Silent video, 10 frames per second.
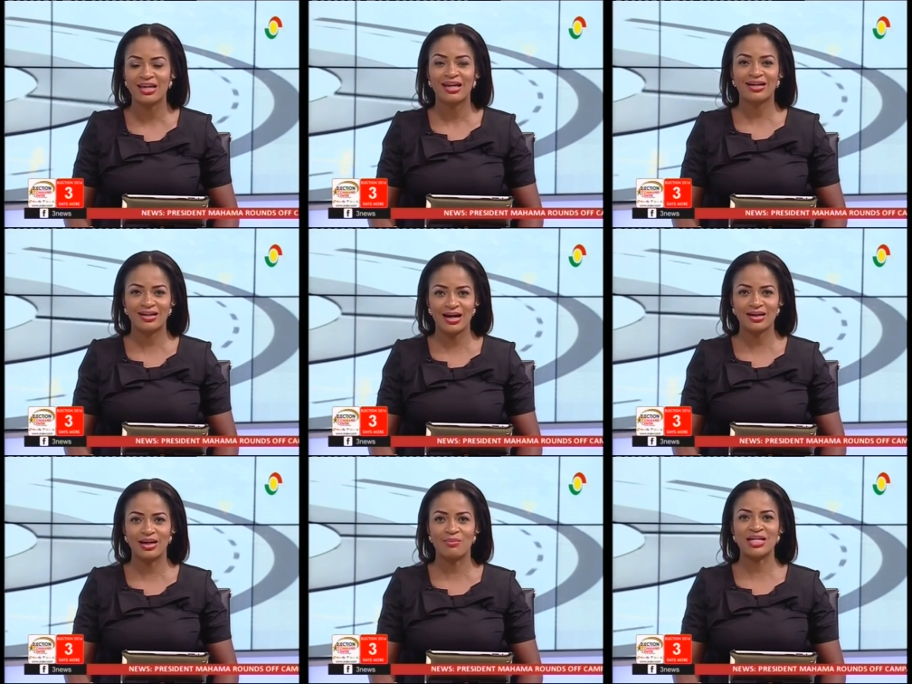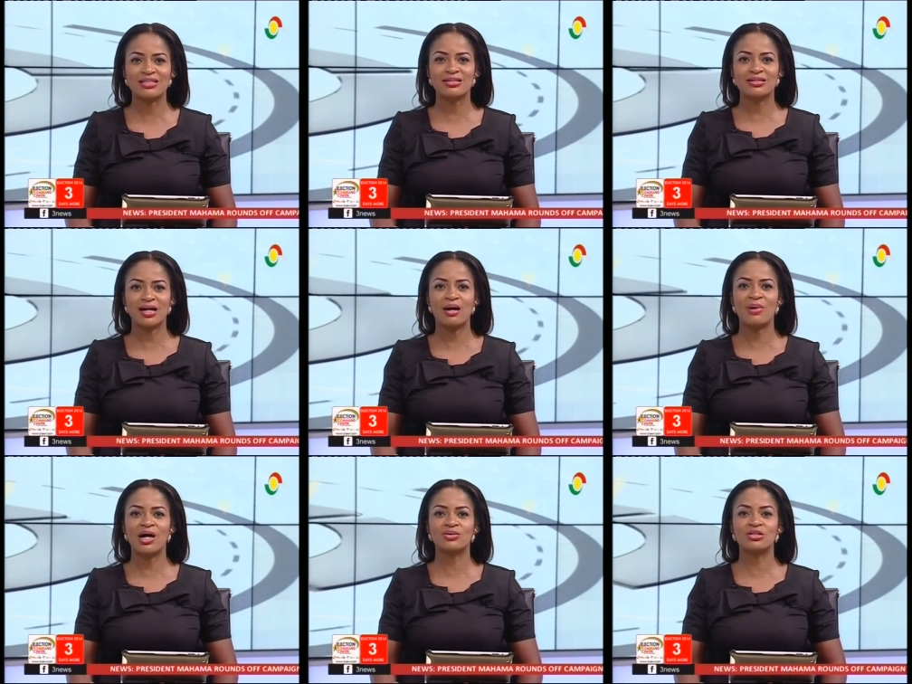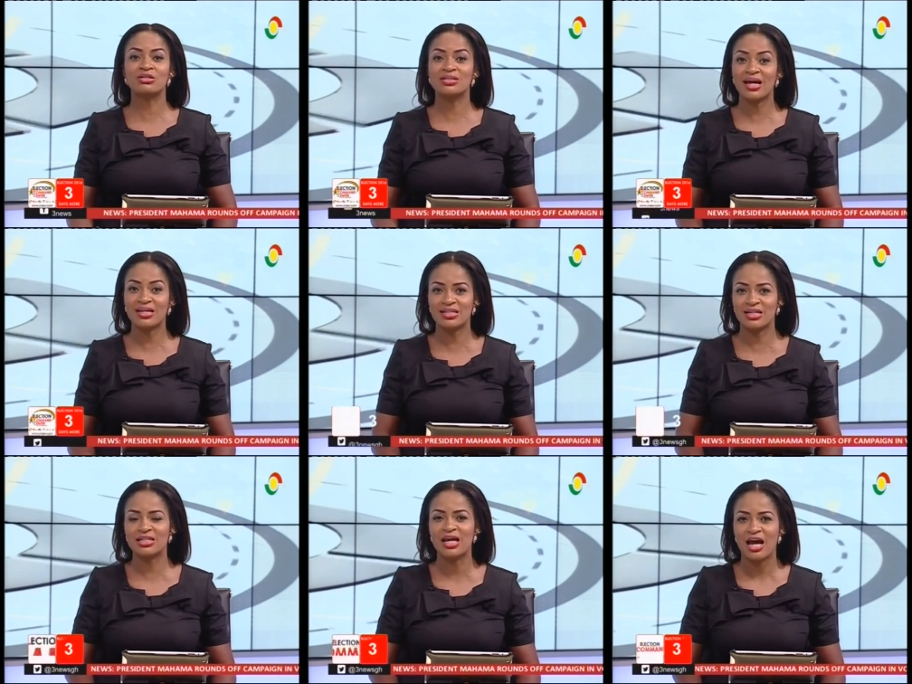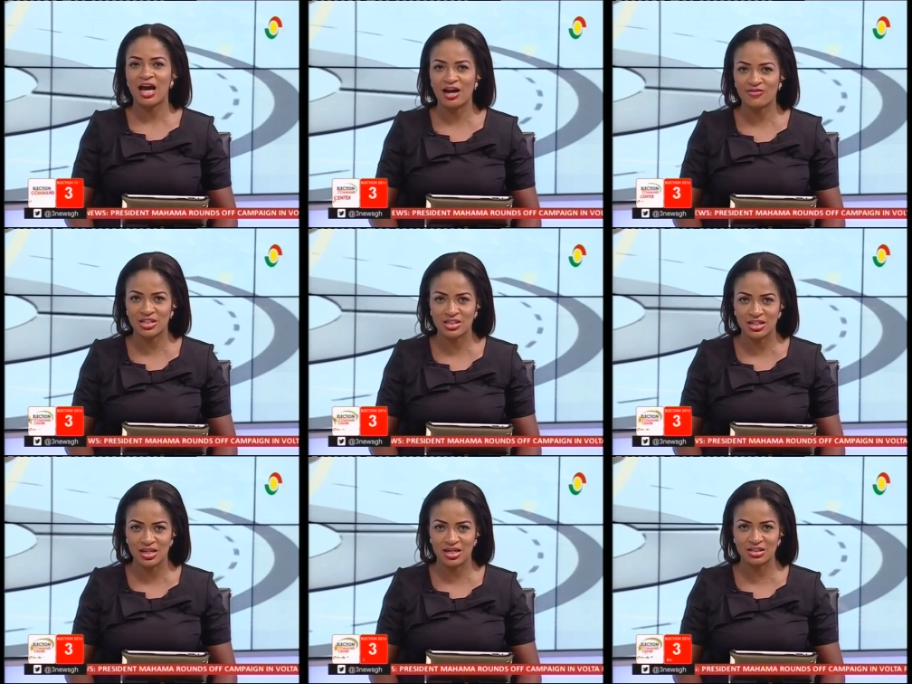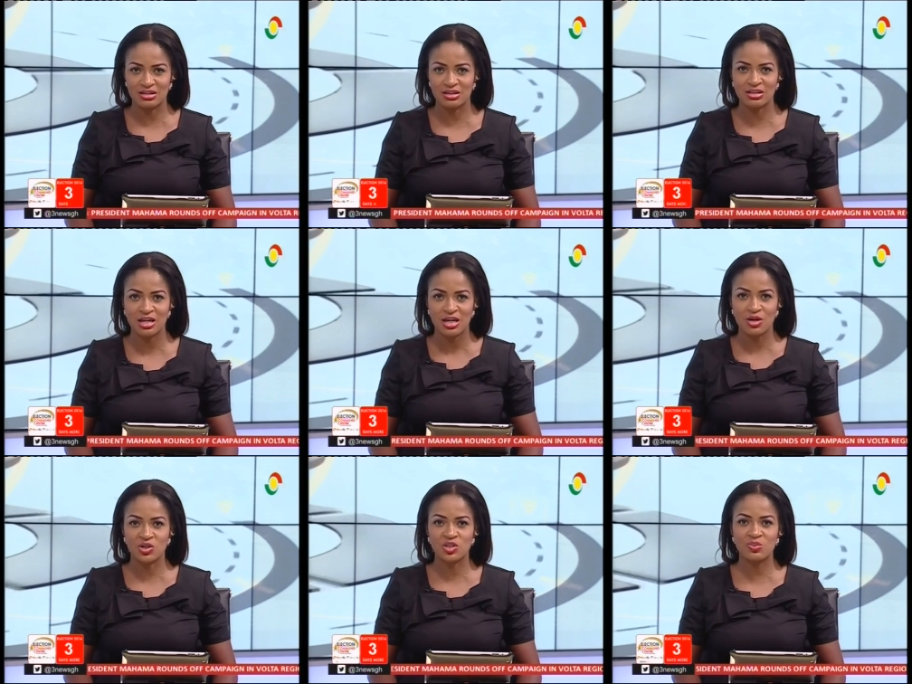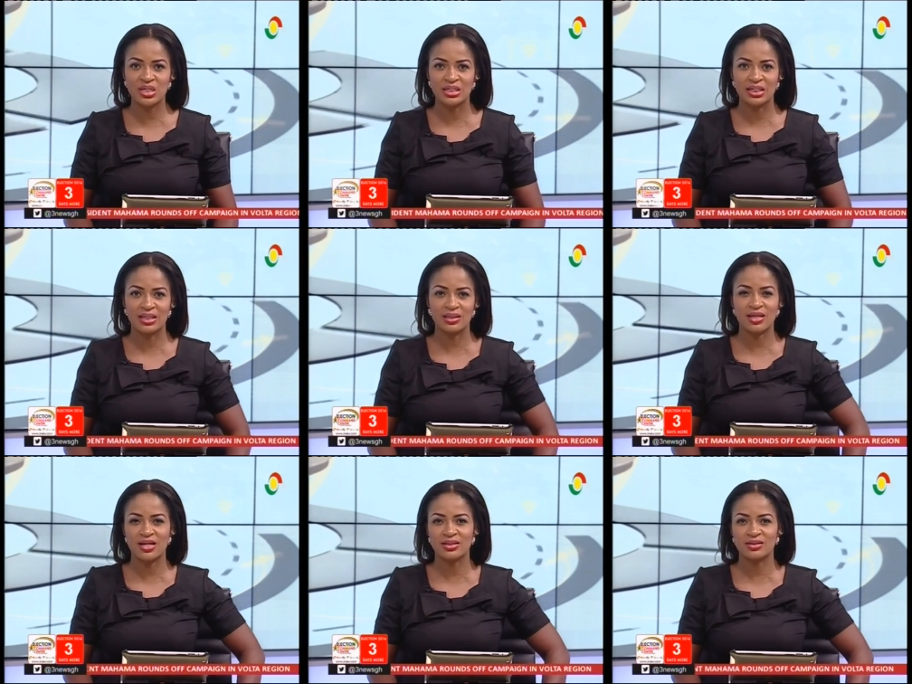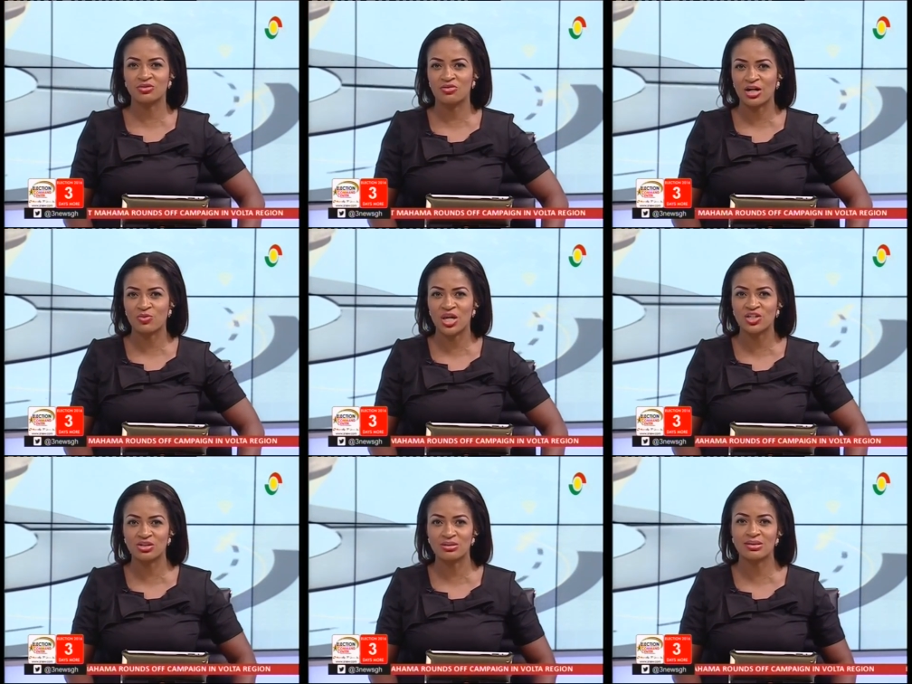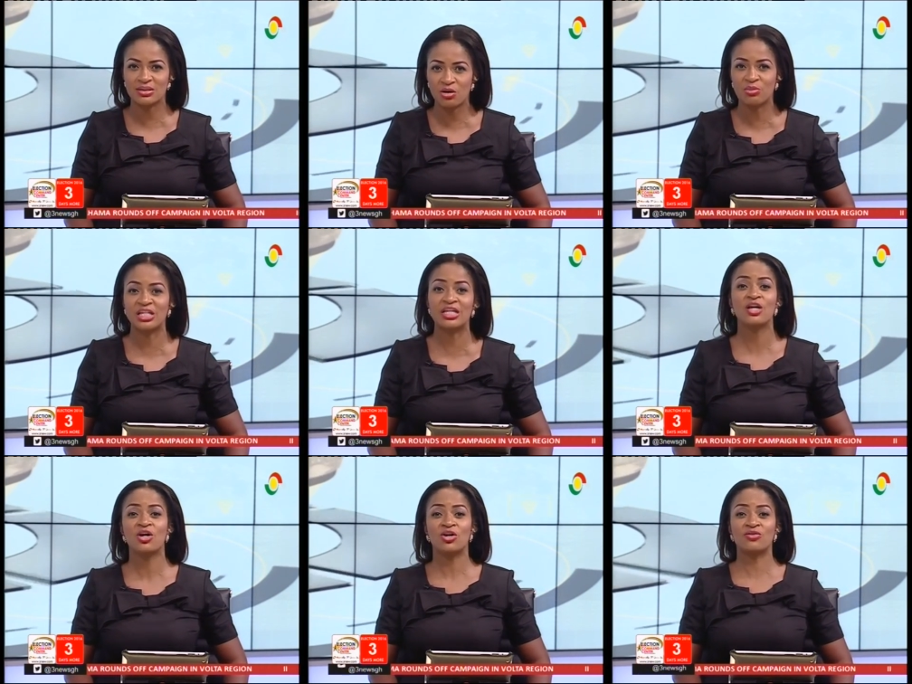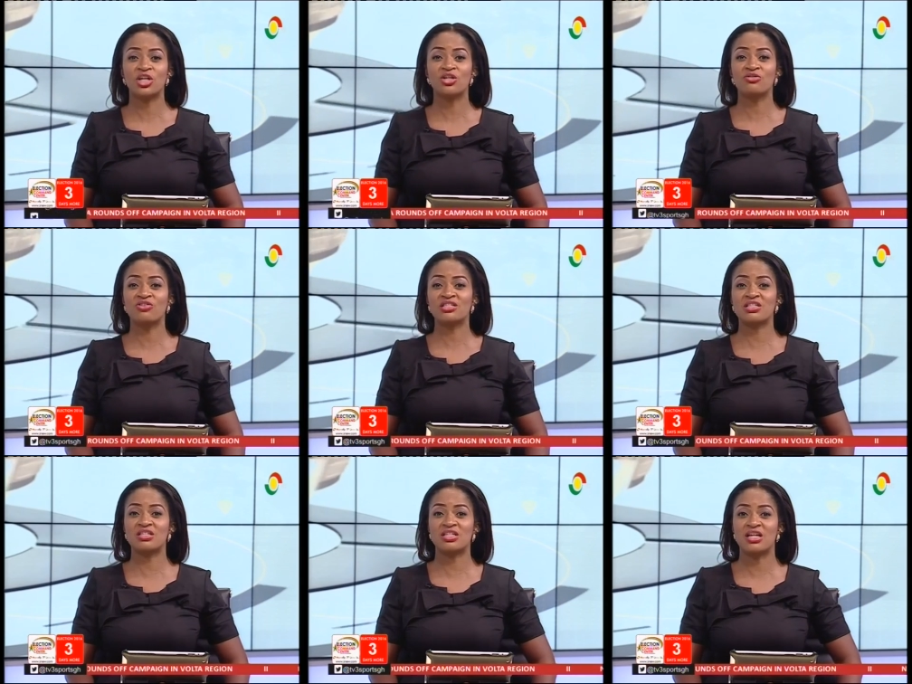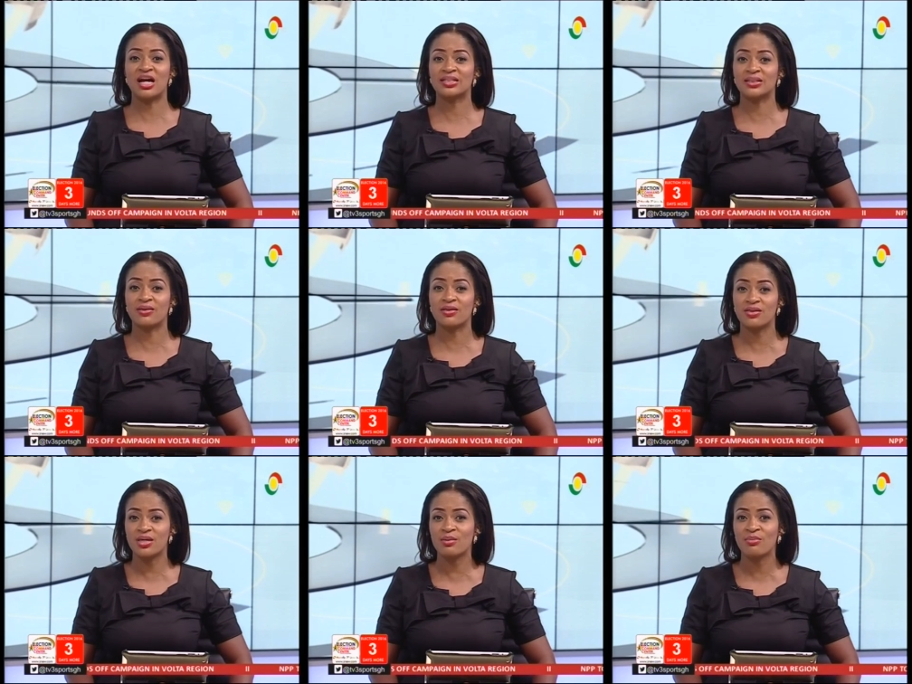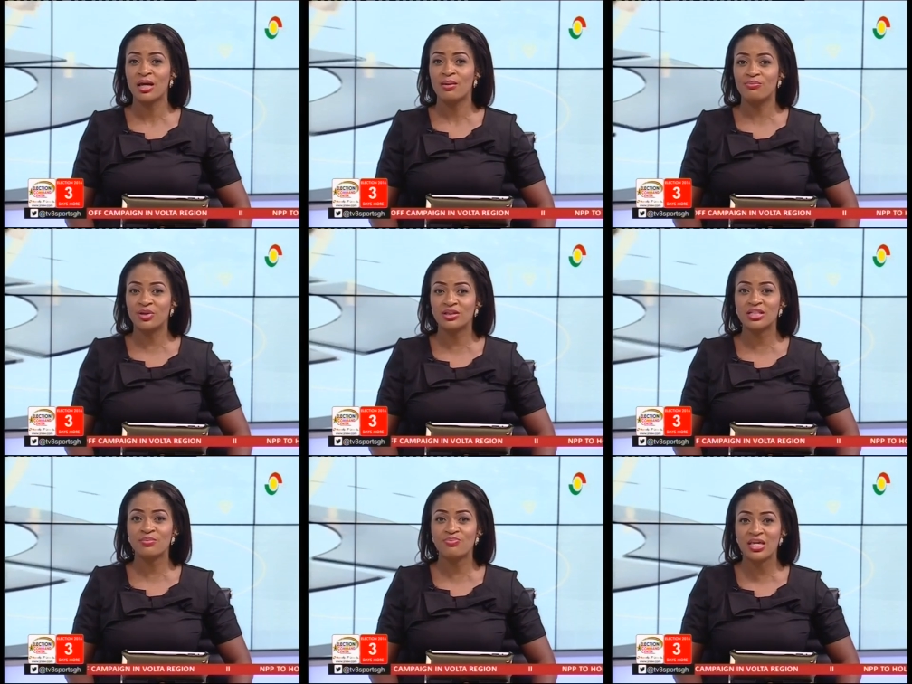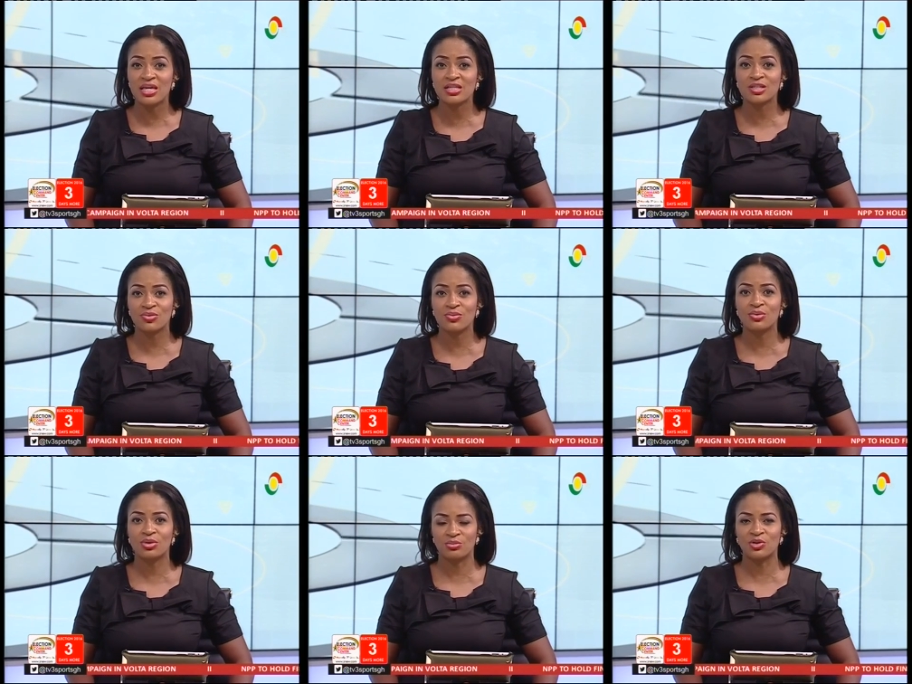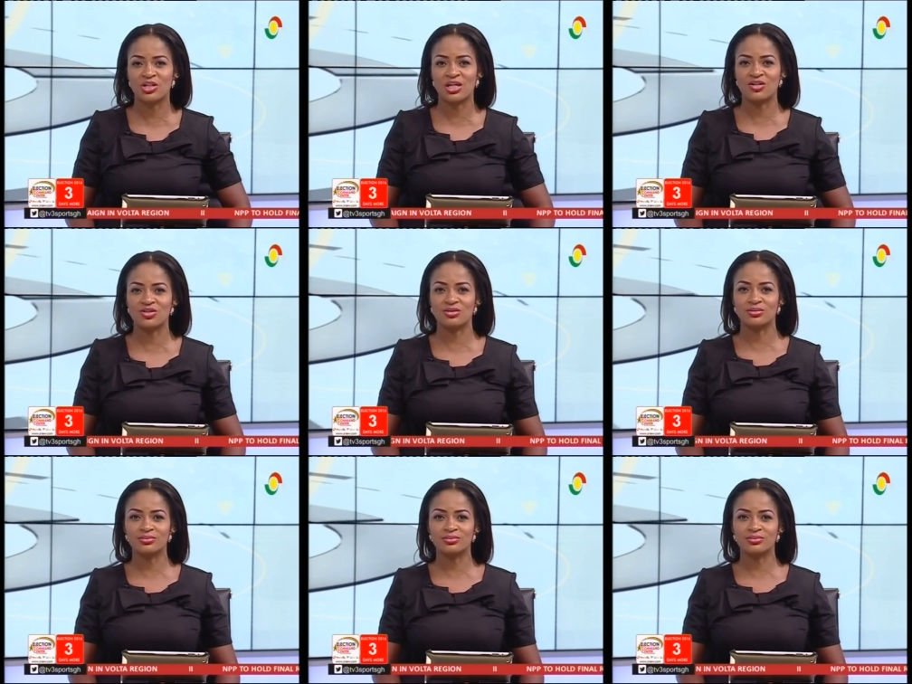Ghana must still come out united after the elections. He was speaking at the 13th graduation ceremony of the university under the theme, Building Peace Through Communication.